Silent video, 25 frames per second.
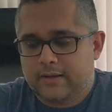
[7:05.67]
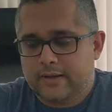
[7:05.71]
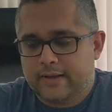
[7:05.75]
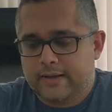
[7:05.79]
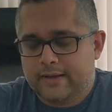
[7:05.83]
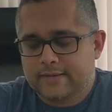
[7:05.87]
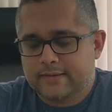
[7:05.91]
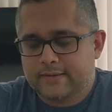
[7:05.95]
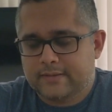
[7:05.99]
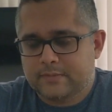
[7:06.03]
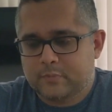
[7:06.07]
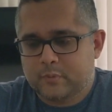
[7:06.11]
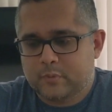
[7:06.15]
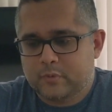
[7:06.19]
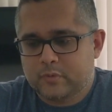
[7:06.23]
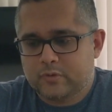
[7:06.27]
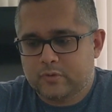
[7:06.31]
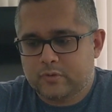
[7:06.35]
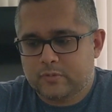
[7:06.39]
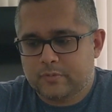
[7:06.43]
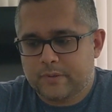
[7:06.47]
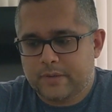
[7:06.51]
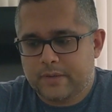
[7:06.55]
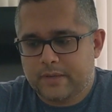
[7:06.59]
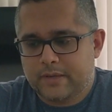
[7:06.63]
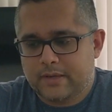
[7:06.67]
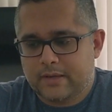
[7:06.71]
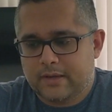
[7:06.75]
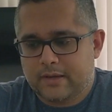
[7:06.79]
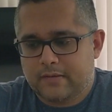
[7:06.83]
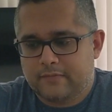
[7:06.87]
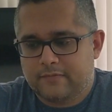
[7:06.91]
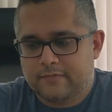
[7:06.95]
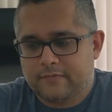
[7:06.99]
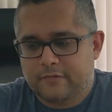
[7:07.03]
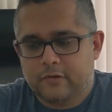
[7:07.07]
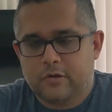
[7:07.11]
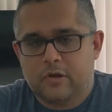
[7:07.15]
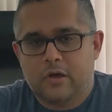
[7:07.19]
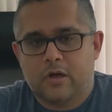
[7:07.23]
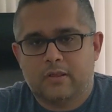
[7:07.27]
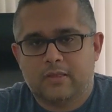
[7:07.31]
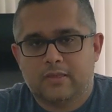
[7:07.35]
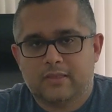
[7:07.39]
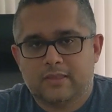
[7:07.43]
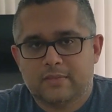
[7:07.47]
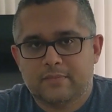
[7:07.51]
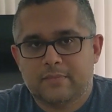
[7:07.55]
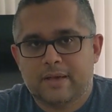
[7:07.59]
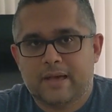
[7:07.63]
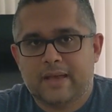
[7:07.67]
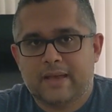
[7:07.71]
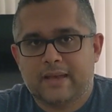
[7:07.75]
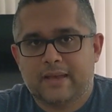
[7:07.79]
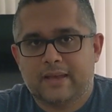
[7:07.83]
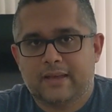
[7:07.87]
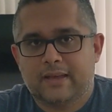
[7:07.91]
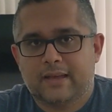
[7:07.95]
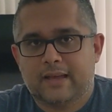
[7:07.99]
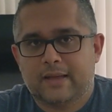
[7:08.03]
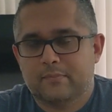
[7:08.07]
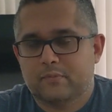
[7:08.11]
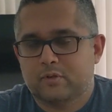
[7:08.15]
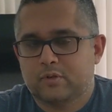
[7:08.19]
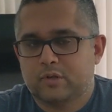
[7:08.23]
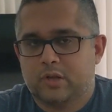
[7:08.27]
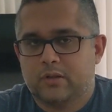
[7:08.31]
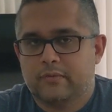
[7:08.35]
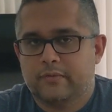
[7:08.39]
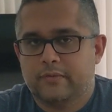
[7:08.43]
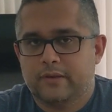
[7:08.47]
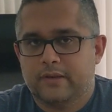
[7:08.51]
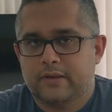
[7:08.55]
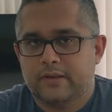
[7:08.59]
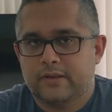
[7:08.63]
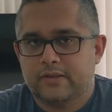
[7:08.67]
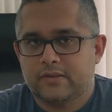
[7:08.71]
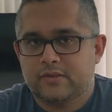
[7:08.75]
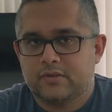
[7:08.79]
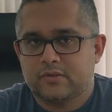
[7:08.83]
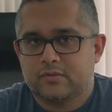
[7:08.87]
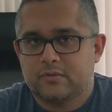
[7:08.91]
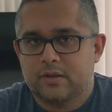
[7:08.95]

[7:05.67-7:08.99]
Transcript: as opposed to being a full-on thematic, I'm solving a